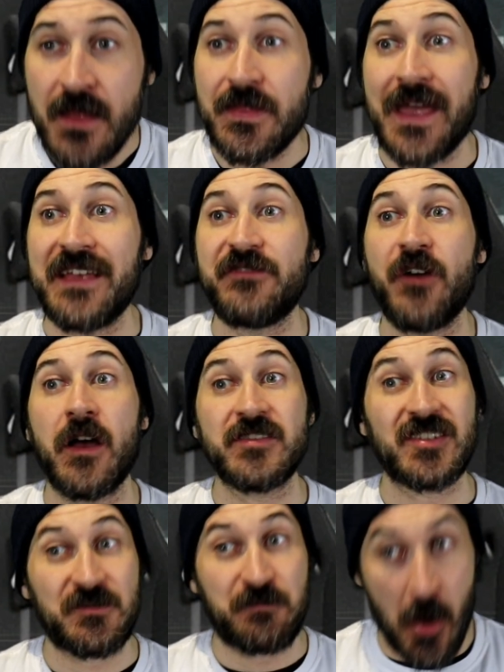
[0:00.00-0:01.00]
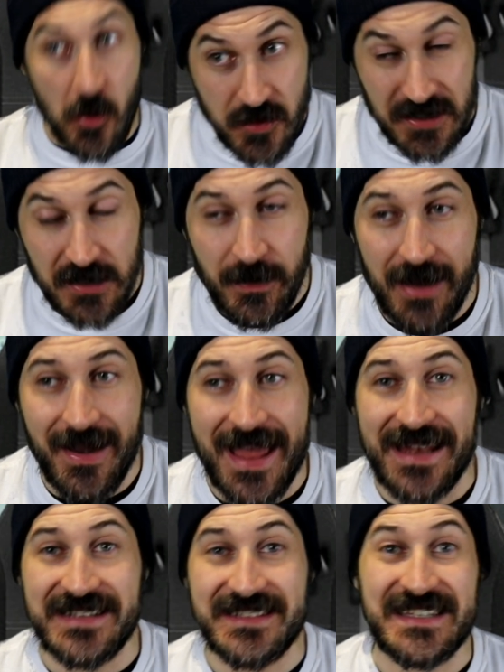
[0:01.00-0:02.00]
They've spoken about
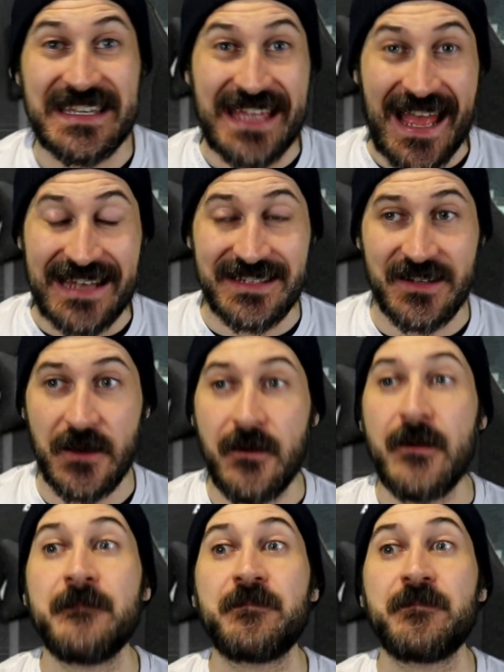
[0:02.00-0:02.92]
NXT Canada.